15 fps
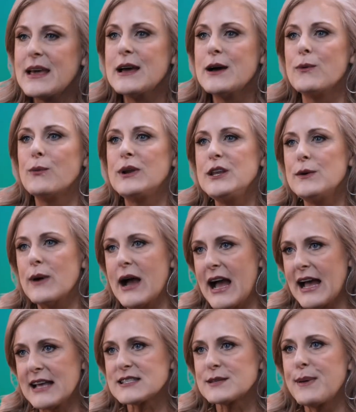When you
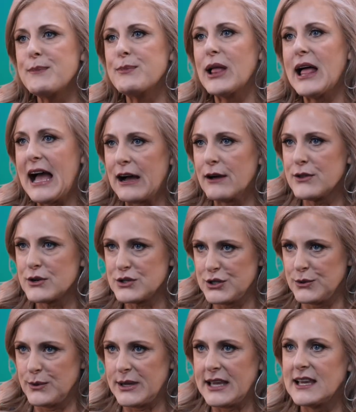ask people how they're
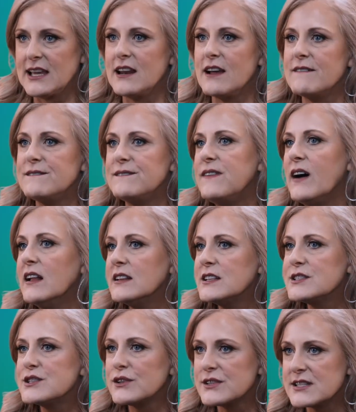doing in a
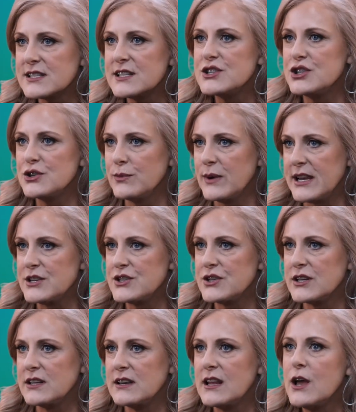volatile
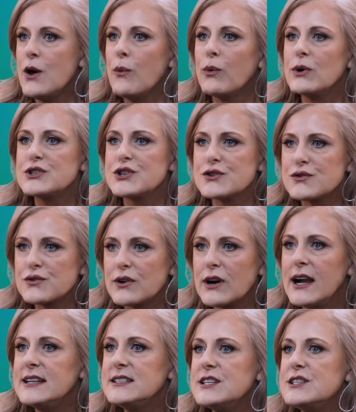situation, what you're
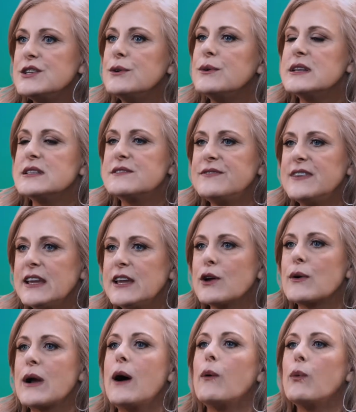trying to do is
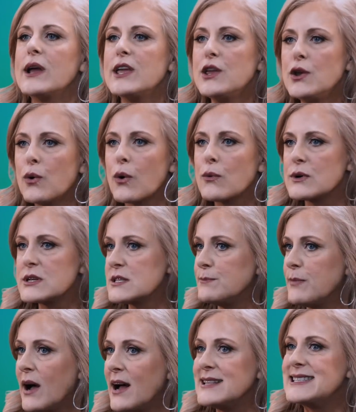figure out what your
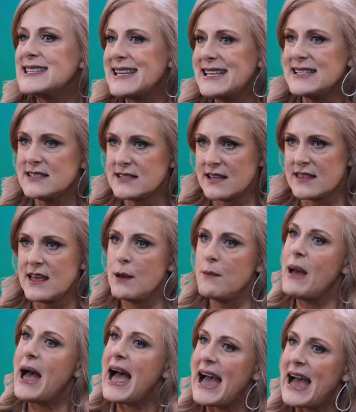response is to them
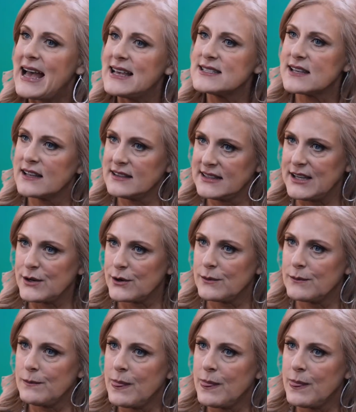as a leader.